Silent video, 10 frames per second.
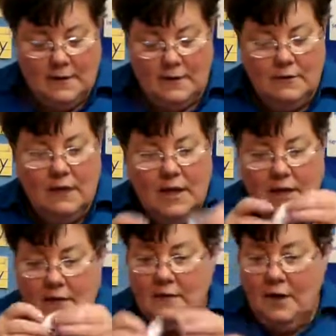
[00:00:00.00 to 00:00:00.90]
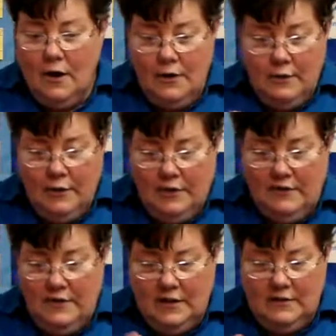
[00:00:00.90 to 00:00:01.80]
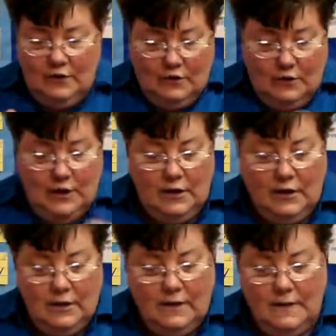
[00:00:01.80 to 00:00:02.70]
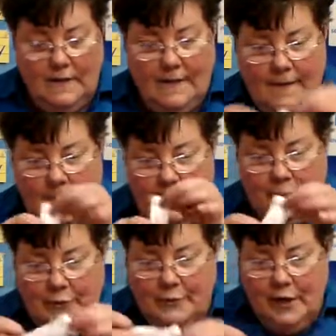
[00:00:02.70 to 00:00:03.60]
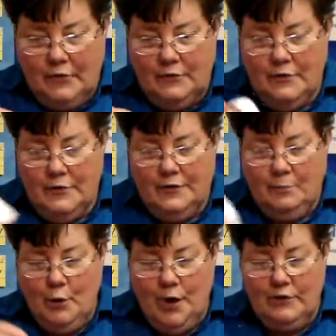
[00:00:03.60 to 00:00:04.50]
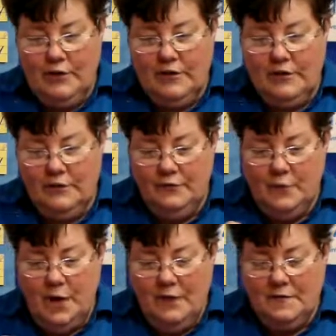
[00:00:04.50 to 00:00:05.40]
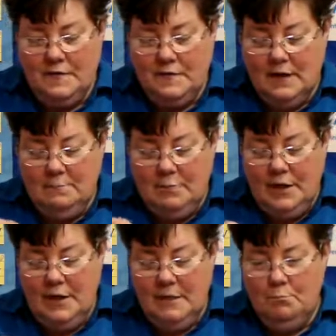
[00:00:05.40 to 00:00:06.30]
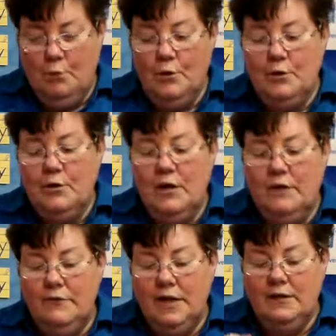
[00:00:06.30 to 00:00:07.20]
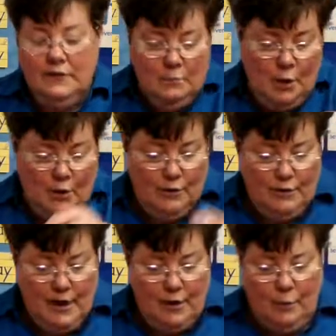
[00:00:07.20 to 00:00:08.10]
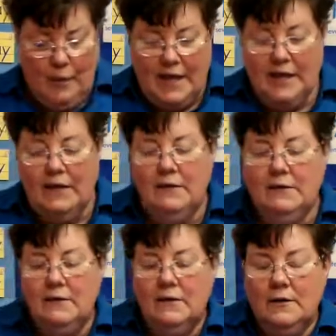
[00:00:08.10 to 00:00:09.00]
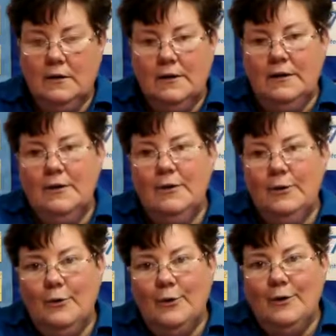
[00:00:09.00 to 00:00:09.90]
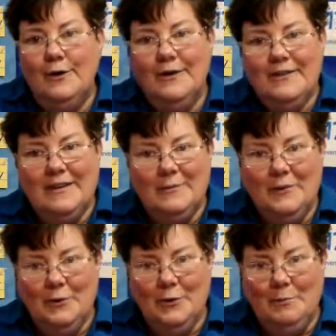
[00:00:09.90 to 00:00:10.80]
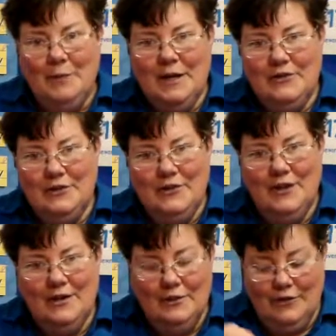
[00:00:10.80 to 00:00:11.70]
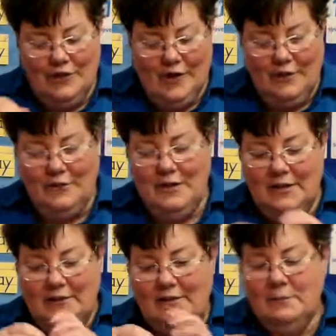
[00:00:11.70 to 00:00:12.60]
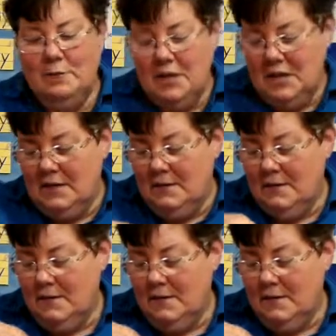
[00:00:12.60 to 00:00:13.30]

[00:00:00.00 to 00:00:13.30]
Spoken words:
Your hands are going to get dirty. Do not do this project if you have a big important event tomorrow, like a wedding or some sort of picture that your child needs to be in.